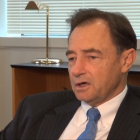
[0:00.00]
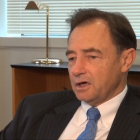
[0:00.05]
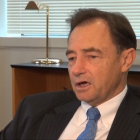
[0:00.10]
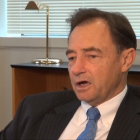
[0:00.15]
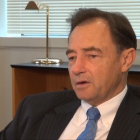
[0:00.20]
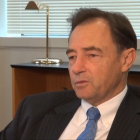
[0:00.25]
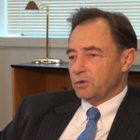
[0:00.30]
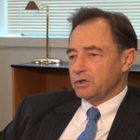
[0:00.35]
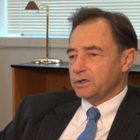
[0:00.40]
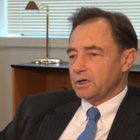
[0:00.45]

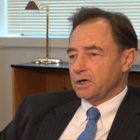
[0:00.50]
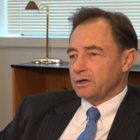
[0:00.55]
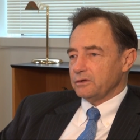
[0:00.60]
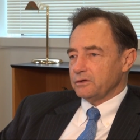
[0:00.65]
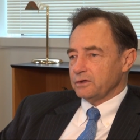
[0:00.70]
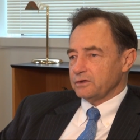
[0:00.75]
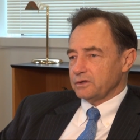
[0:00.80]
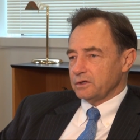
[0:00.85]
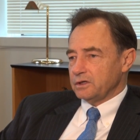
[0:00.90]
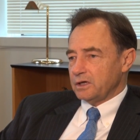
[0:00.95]
And we know
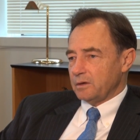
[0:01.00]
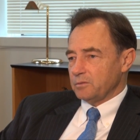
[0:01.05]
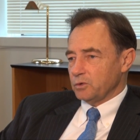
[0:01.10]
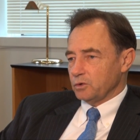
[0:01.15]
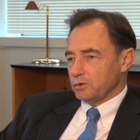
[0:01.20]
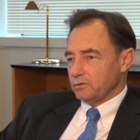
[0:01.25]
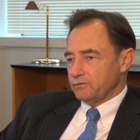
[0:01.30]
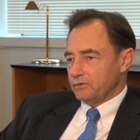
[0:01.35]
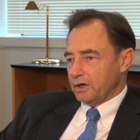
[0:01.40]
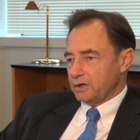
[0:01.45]
that the
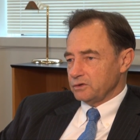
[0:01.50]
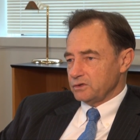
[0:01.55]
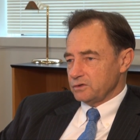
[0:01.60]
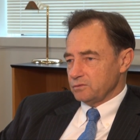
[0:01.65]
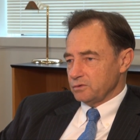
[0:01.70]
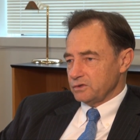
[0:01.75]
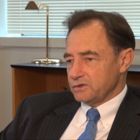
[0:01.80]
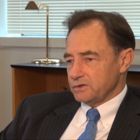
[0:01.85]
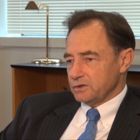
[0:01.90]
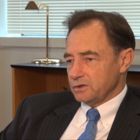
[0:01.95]
number of
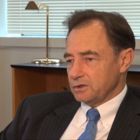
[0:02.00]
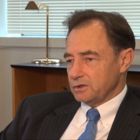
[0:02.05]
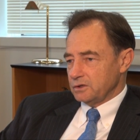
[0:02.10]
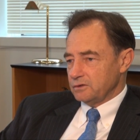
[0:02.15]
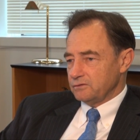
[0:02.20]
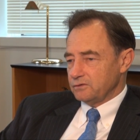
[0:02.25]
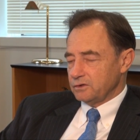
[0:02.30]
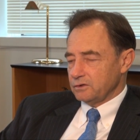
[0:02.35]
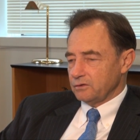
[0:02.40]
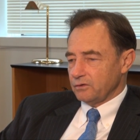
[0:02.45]
votes
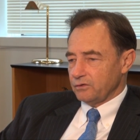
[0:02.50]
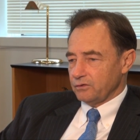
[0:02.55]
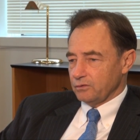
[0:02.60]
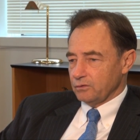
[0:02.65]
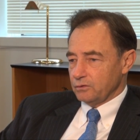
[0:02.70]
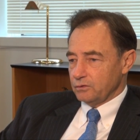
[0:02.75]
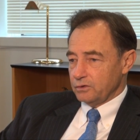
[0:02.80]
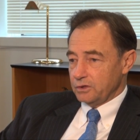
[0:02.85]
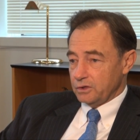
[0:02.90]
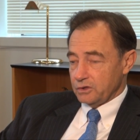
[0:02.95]
received
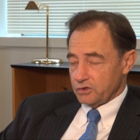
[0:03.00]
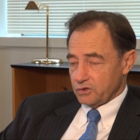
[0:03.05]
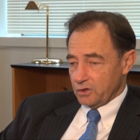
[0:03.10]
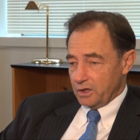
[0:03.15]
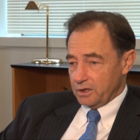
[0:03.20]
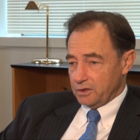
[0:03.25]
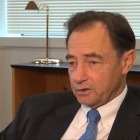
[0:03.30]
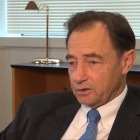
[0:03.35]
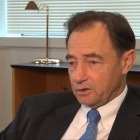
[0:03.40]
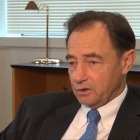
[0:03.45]
through the
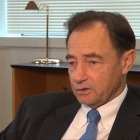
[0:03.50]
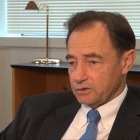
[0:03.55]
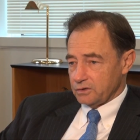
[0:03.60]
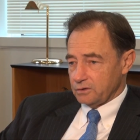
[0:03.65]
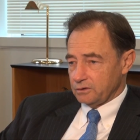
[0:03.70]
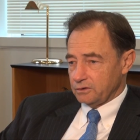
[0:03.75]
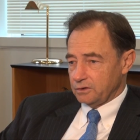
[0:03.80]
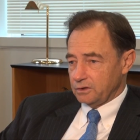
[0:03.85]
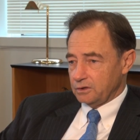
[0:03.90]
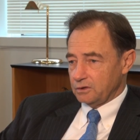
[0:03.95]
Australian
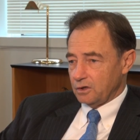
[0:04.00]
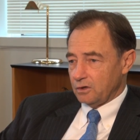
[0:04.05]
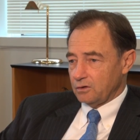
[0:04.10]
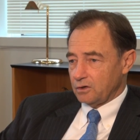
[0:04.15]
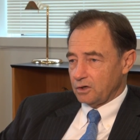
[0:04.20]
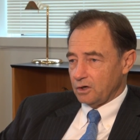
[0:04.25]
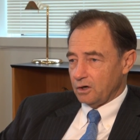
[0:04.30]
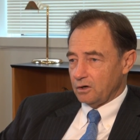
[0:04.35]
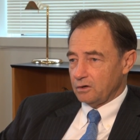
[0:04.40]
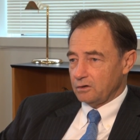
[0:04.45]
consulate in Hong
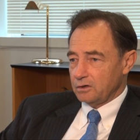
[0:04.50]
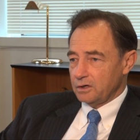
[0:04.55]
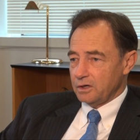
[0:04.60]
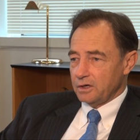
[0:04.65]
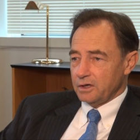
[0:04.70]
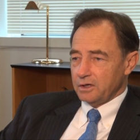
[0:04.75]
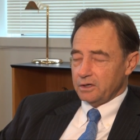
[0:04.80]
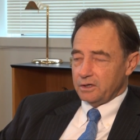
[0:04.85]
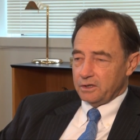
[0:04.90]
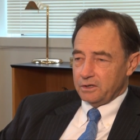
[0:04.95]
Kong
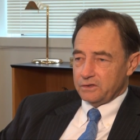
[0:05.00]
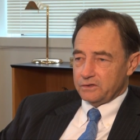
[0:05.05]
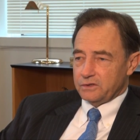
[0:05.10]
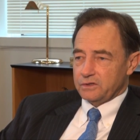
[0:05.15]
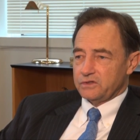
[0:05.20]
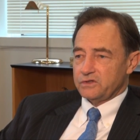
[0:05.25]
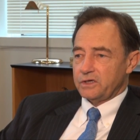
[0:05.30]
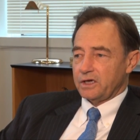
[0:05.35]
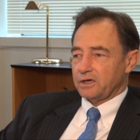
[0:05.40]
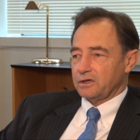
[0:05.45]
is
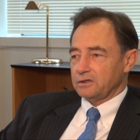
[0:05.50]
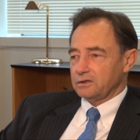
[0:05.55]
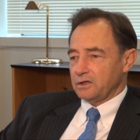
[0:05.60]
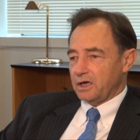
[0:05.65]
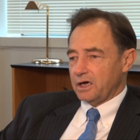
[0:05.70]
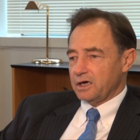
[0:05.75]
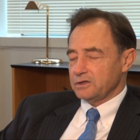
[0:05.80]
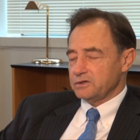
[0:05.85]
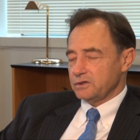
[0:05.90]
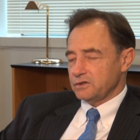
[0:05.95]
the second
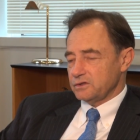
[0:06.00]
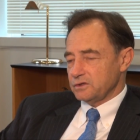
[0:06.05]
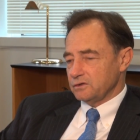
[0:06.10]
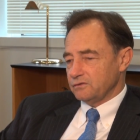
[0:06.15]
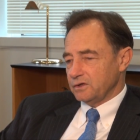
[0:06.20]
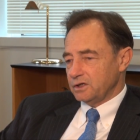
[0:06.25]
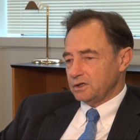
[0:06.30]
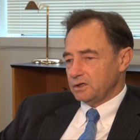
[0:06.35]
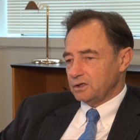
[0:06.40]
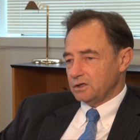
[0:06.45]
largest
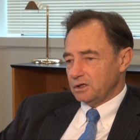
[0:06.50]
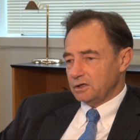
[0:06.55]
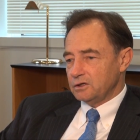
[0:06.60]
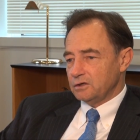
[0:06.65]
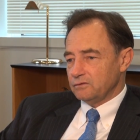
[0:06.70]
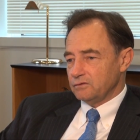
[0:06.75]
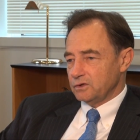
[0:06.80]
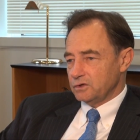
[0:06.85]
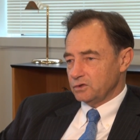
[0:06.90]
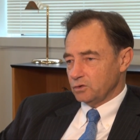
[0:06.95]
of any
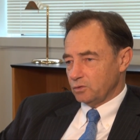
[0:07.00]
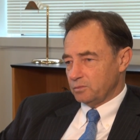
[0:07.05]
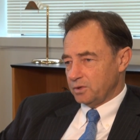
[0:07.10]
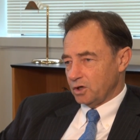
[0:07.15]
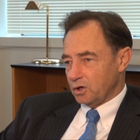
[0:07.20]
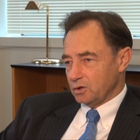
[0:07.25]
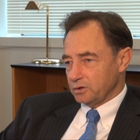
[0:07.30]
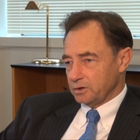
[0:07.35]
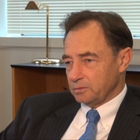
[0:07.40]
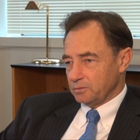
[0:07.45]
individual
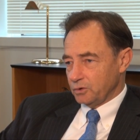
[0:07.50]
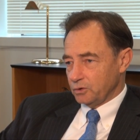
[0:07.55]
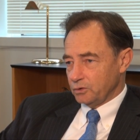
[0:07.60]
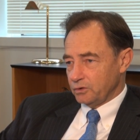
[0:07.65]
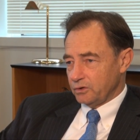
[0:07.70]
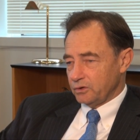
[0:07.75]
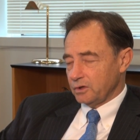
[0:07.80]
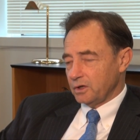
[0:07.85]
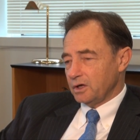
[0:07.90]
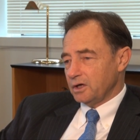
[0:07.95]
polling
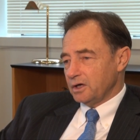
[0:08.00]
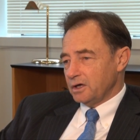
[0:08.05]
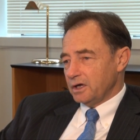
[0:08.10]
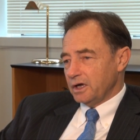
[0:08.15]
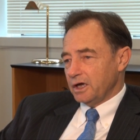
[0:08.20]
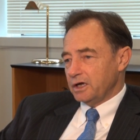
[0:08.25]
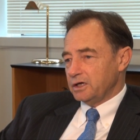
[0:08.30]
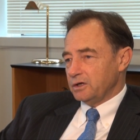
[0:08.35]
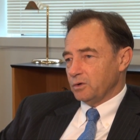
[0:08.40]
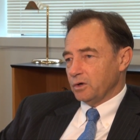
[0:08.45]
booth
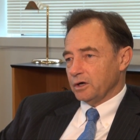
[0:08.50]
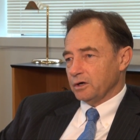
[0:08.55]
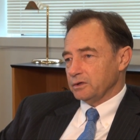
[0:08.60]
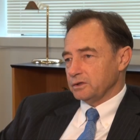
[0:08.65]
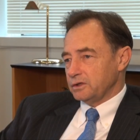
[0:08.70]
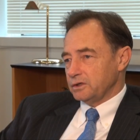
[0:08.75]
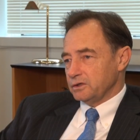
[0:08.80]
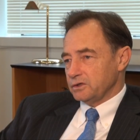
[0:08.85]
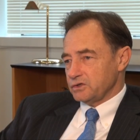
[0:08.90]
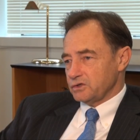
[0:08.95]
anywhere
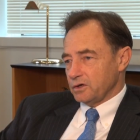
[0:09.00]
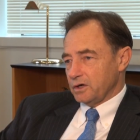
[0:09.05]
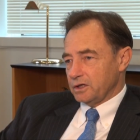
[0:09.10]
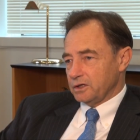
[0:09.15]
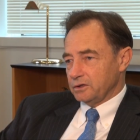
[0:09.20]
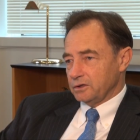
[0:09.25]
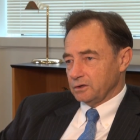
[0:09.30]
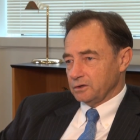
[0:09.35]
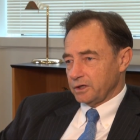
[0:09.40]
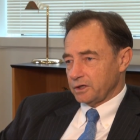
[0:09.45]
in the
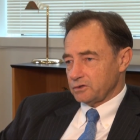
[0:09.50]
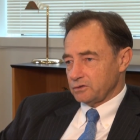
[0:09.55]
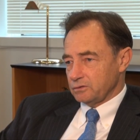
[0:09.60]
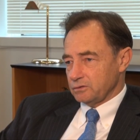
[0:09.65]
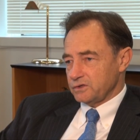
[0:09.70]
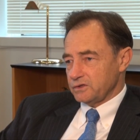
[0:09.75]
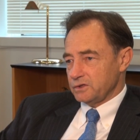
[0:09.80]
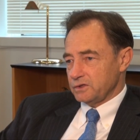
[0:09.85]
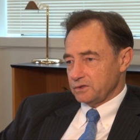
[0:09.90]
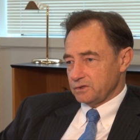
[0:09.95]
Australian
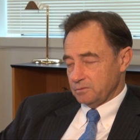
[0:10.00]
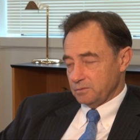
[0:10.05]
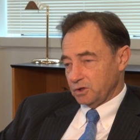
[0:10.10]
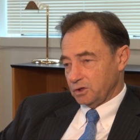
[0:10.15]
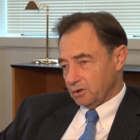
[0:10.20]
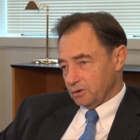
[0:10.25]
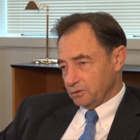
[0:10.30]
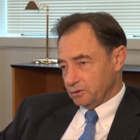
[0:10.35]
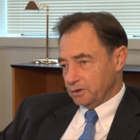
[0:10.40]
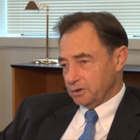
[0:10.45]
electoral system,
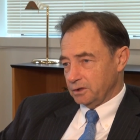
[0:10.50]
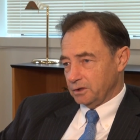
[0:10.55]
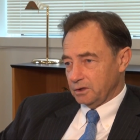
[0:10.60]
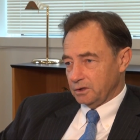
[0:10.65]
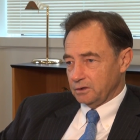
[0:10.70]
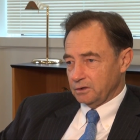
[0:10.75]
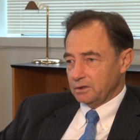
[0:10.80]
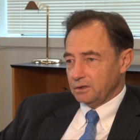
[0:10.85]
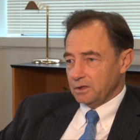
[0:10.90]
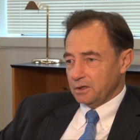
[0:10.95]
including
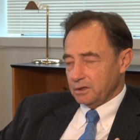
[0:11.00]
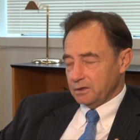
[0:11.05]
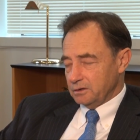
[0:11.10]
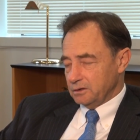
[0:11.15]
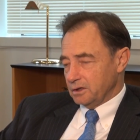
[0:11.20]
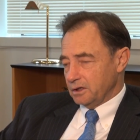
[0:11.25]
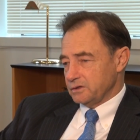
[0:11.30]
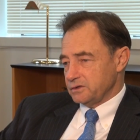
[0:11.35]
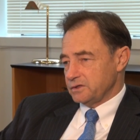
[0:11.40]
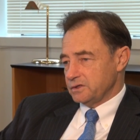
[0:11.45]
in
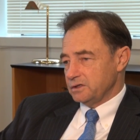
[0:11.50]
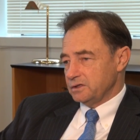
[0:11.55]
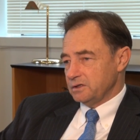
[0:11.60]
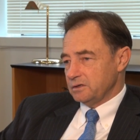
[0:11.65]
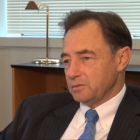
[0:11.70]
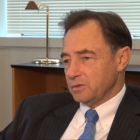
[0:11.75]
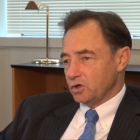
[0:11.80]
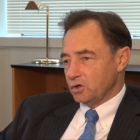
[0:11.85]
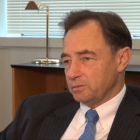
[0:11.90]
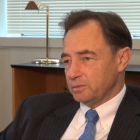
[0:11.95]
you know,
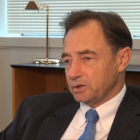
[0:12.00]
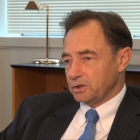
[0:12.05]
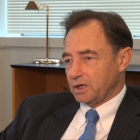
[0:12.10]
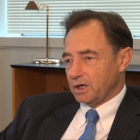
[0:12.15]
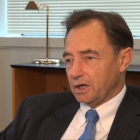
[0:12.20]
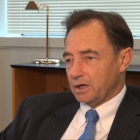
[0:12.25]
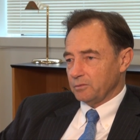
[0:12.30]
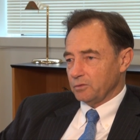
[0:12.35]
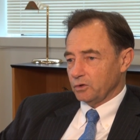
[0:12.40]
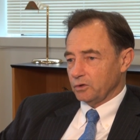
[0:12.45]
Sydney, Melbourne,
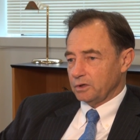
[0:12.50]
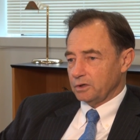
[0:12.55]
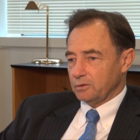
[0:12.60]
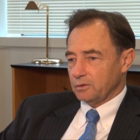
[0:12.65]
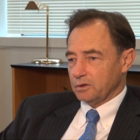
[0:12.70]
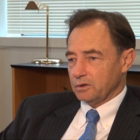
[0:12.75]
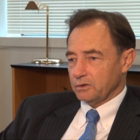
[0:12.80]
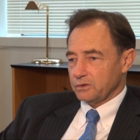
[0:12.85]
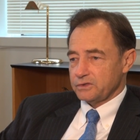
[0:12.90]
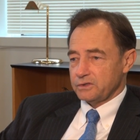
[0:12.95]
Canberra,
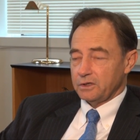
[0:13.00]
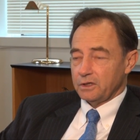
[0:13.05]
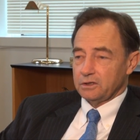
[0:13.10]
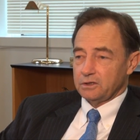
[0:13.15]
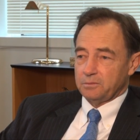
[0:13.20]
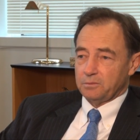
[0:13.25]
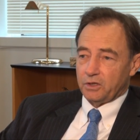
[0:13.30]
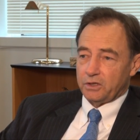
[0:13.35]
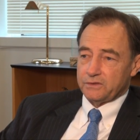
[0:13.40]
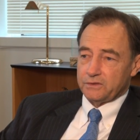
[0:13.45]
anywhere else. The
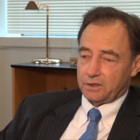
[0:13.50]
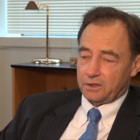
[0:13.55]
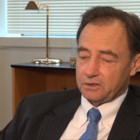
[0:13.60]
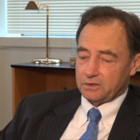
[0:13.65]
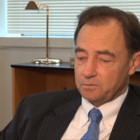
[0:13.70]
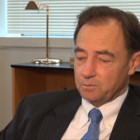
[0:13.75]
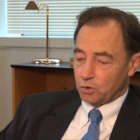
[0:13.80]
only place that gets